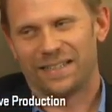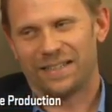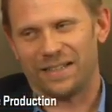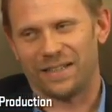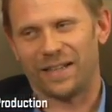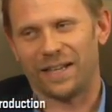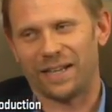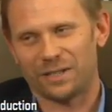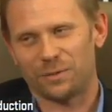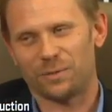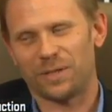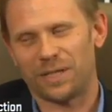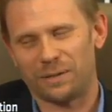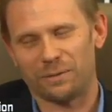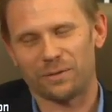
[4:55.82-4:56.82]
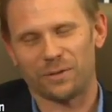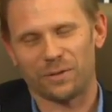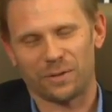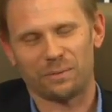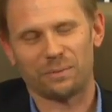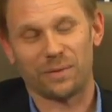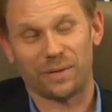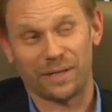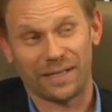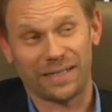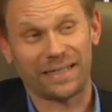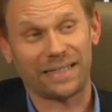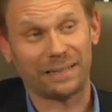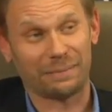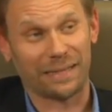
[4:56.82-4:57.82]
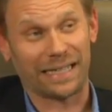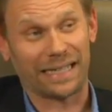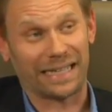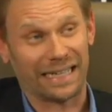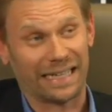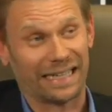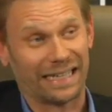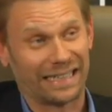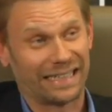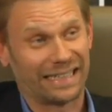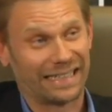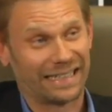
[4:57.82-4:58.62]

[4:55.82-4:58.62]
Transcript: The last one I was looking pretty bad.